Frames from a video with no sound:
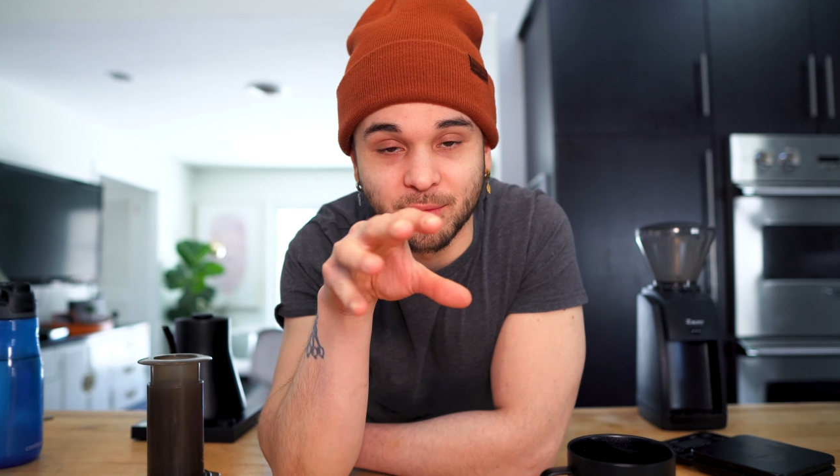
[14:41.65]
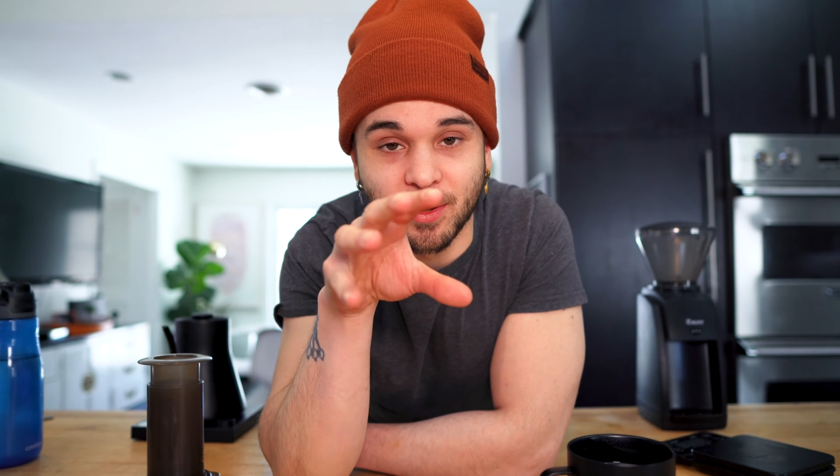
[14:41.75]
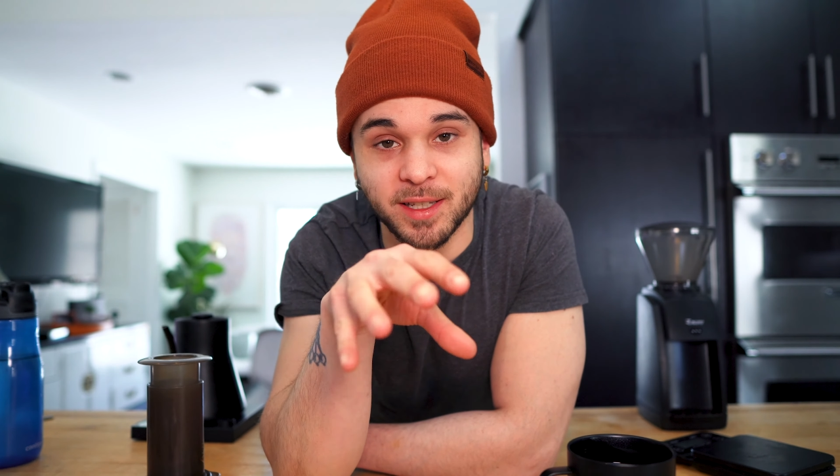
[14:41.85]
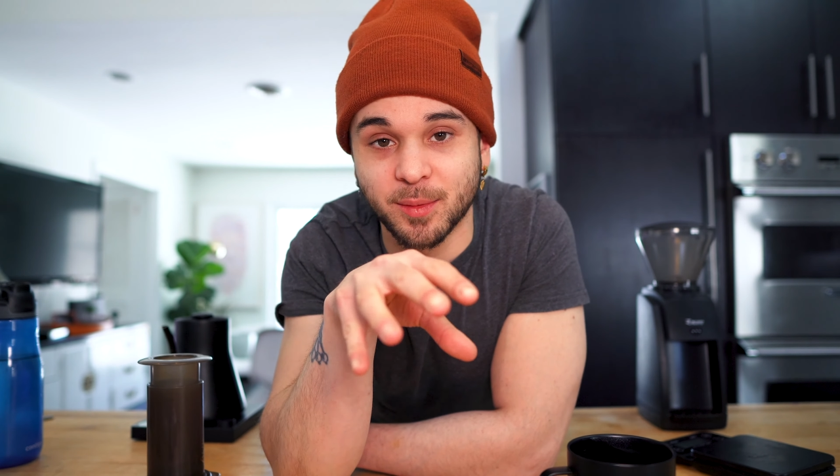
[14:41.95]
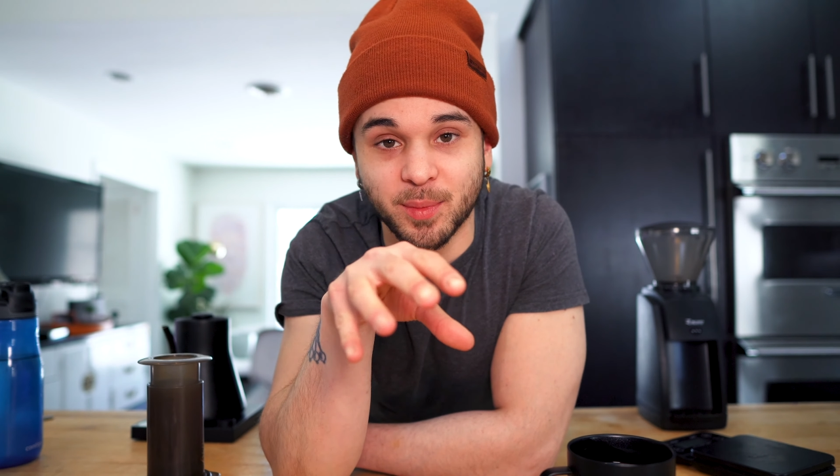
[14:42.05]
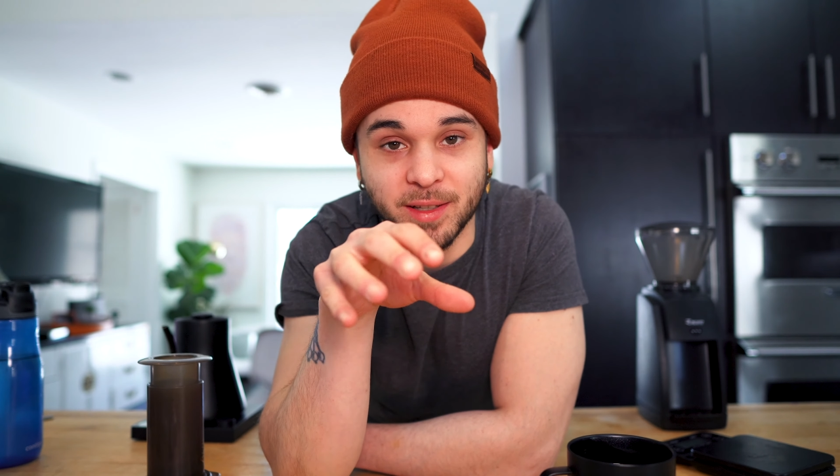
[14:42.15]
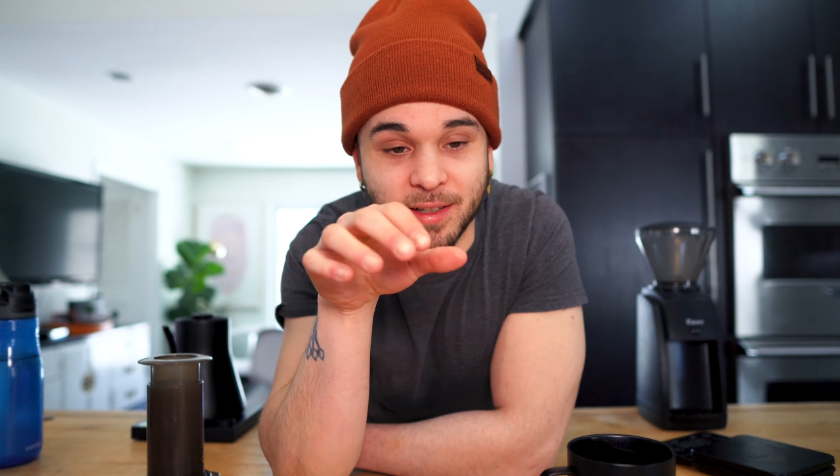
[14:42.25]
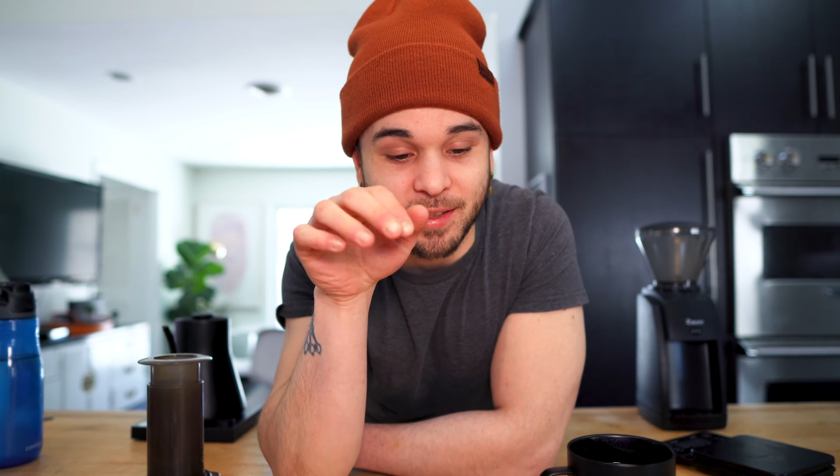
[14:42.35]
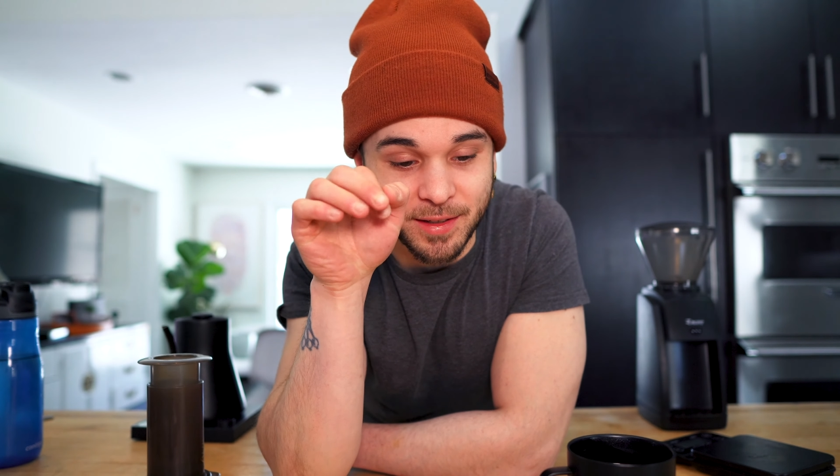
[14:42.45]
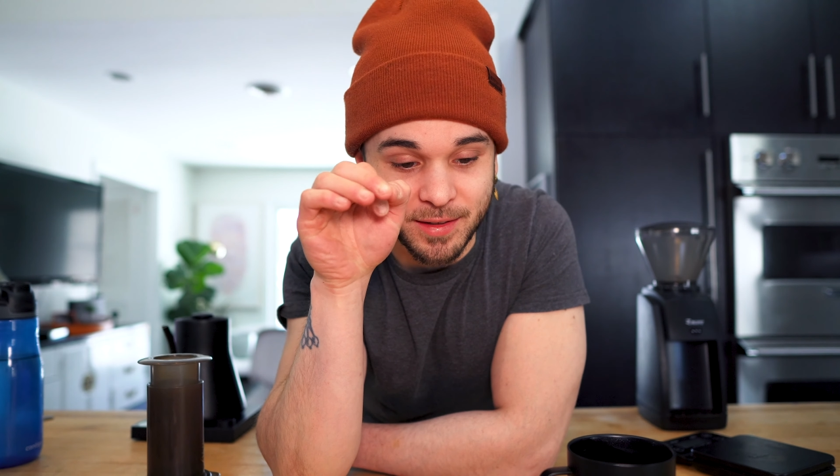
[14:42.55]

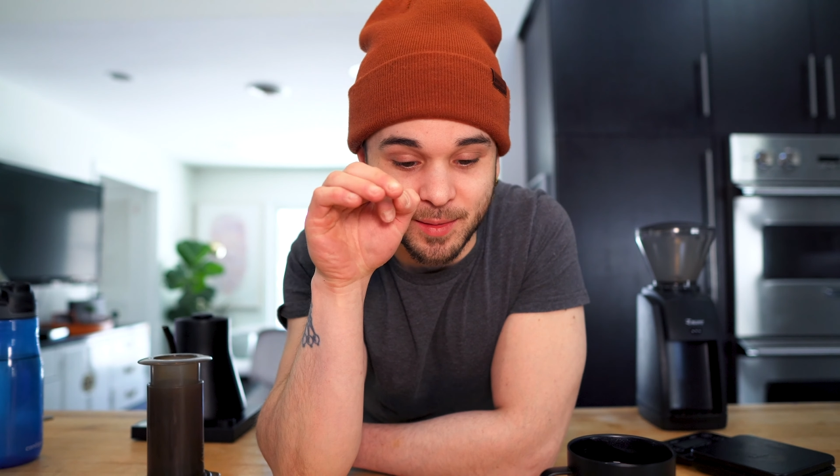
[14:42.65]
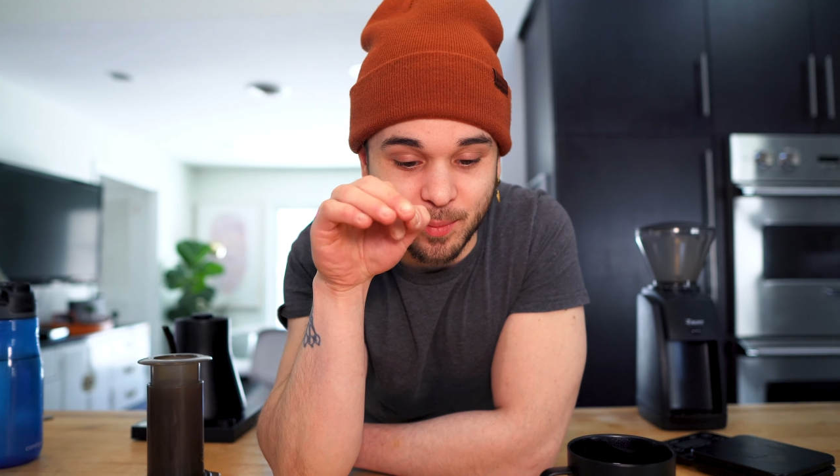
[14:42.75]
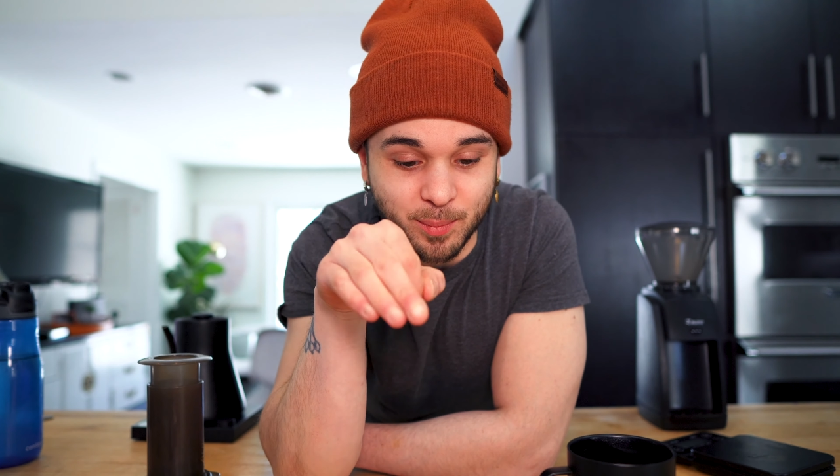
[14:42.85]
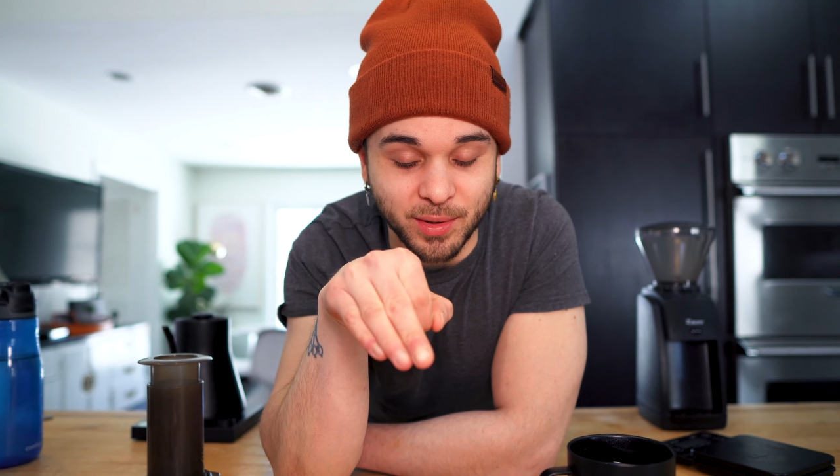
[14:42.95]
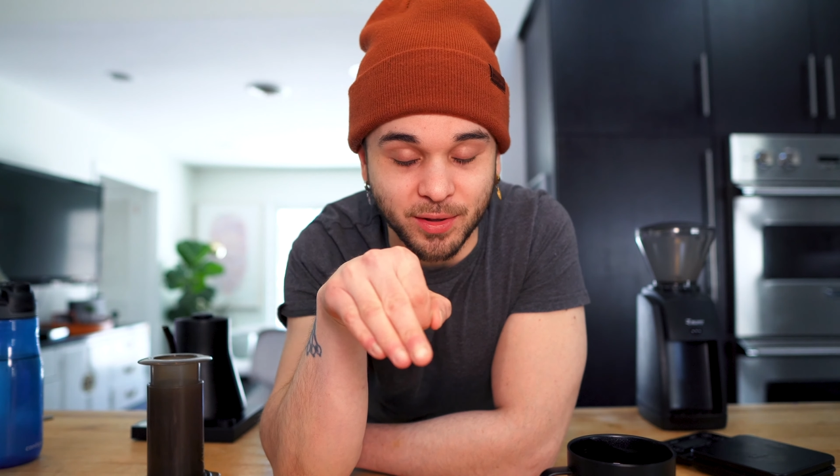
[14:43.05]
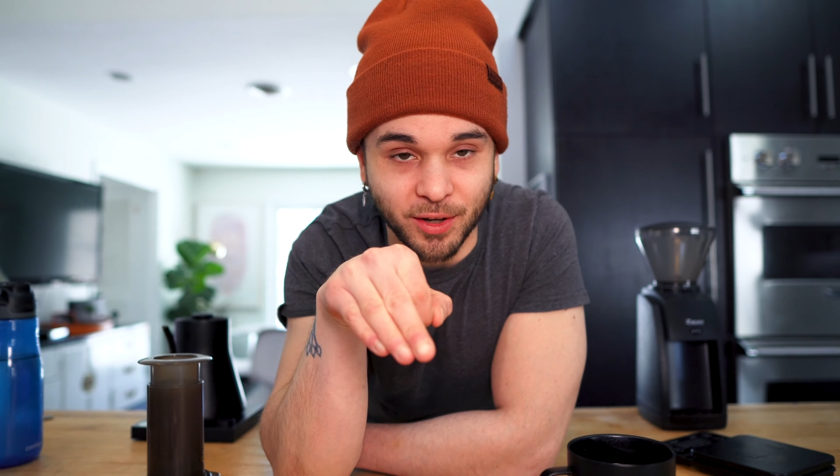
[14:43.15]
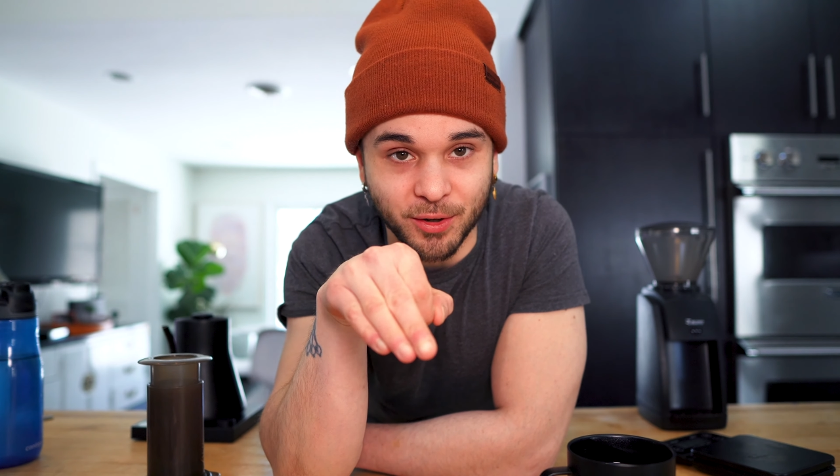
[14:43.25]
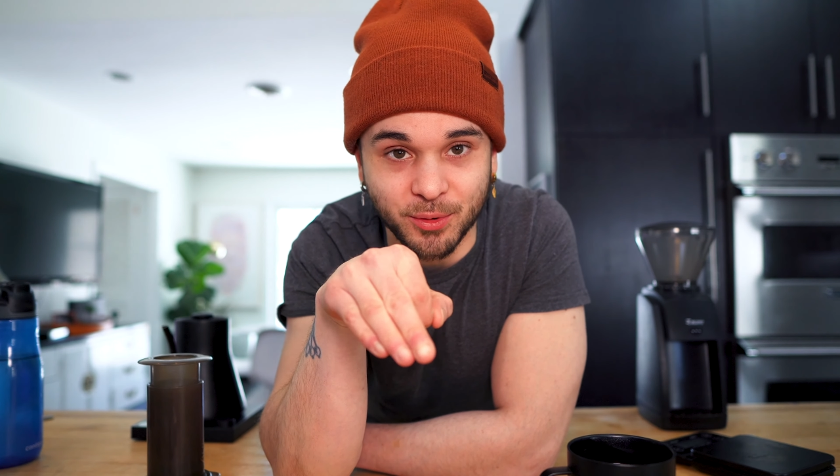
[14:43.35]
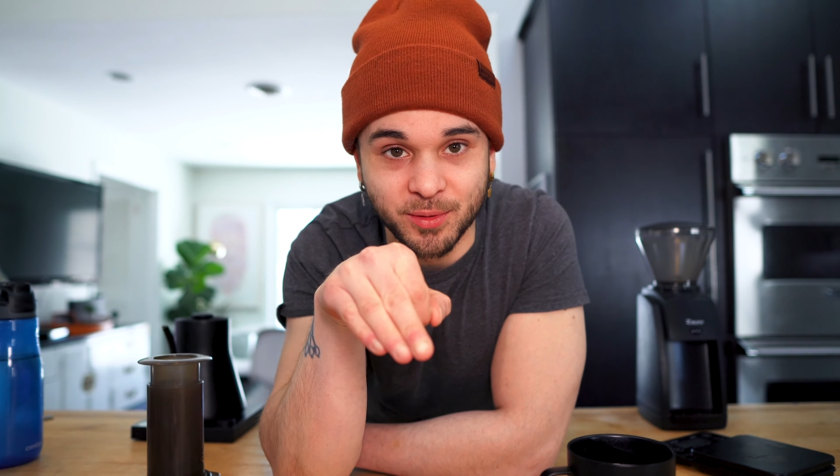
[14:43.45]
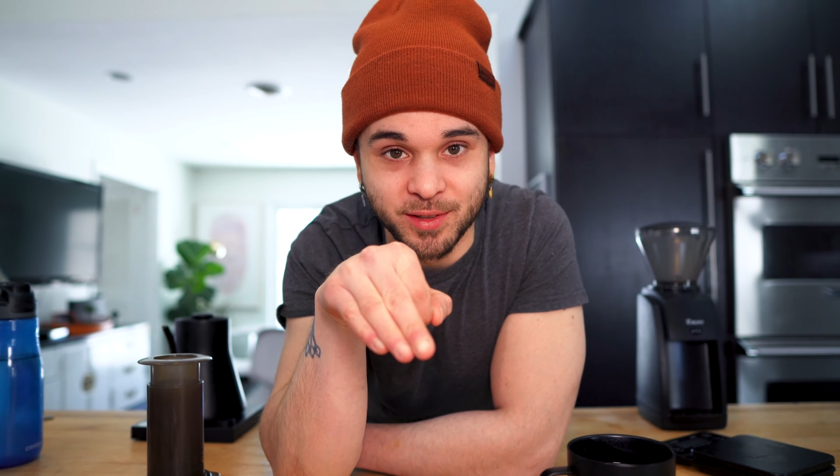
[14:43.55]
recipe is below